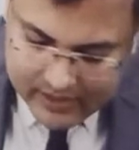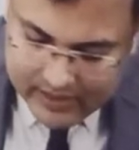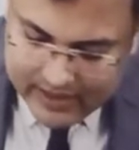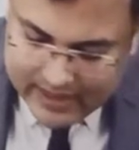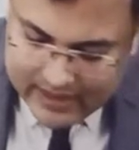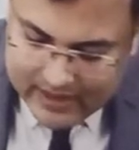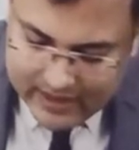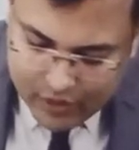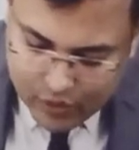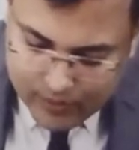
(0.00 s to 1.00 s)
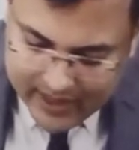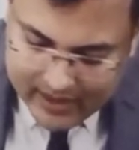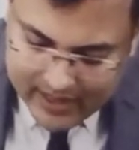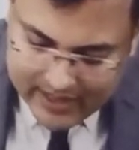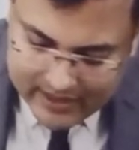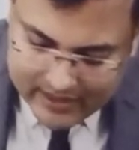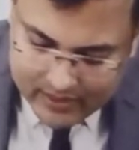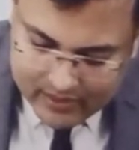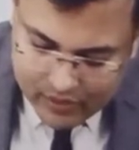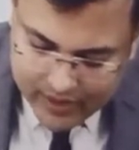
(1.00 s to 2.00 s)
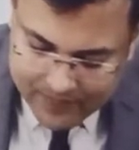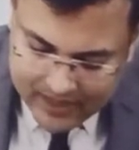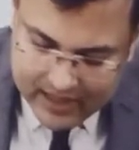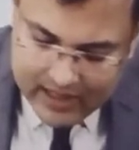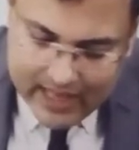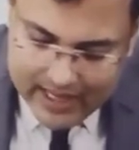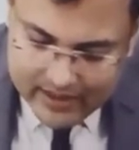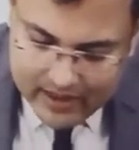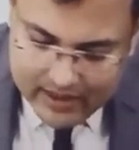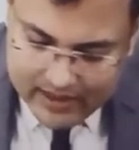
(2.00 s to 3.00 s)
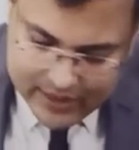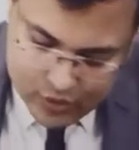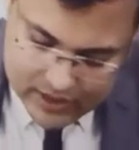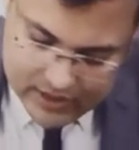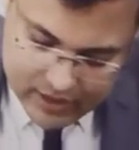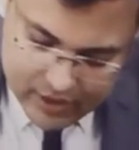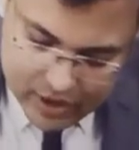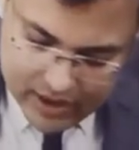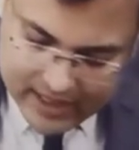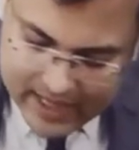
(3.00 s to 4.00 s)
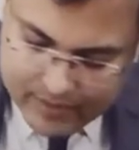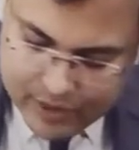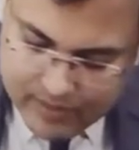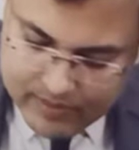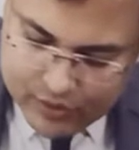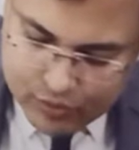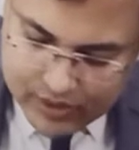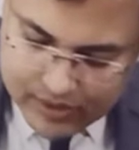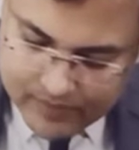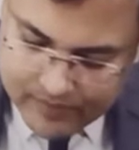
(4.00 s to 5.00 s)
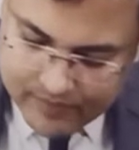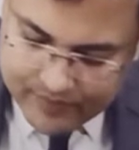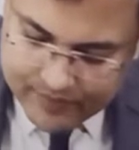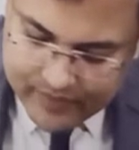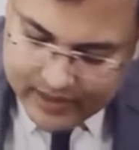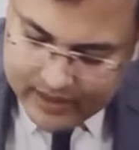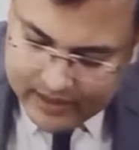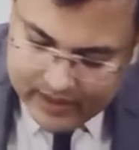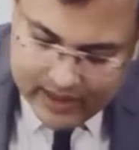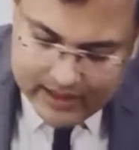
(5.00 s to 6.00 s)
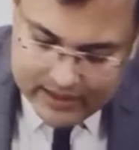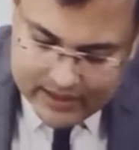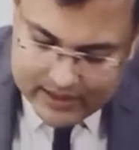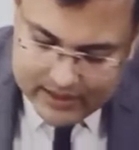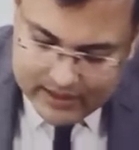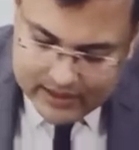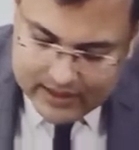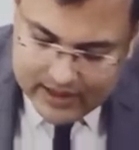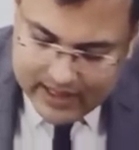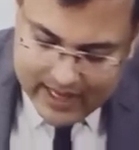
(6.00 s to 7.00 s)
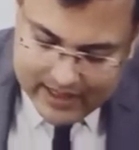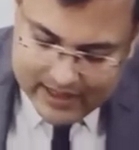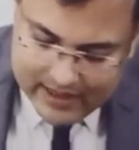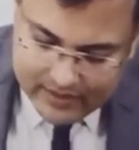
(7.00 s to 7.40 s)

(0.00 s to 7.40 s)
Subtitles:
Catgut and chromic catgut. Okay. And natural non-absorbable suture, and this is silk and linen.